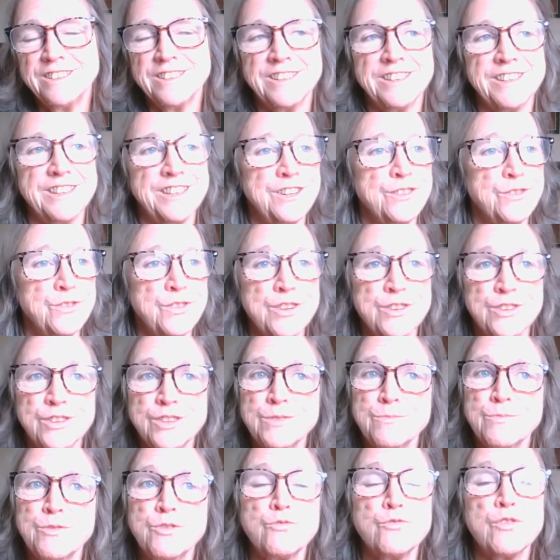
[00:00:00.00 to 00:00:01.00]
I know there are
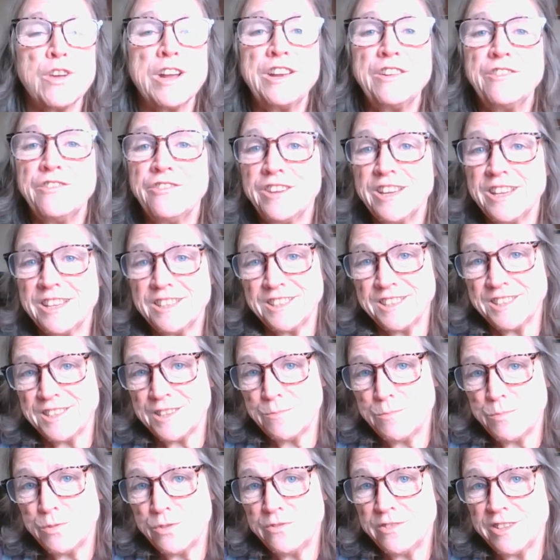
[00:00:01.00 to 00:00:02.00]
some great
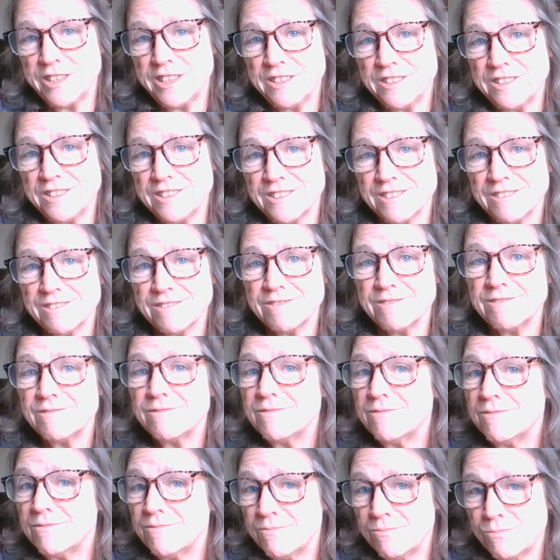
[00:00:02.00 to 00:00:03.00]
fantasy movies
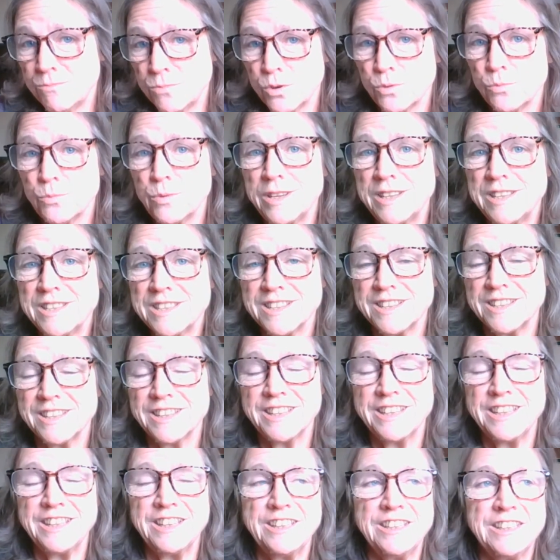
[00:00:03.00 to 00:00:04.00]
more
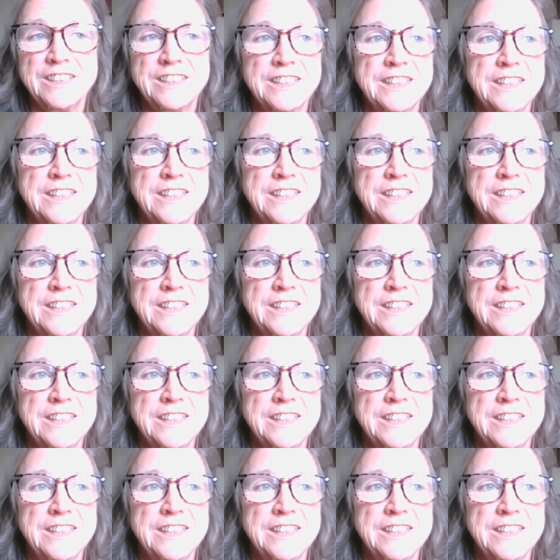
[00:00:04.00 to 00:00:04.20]
recently,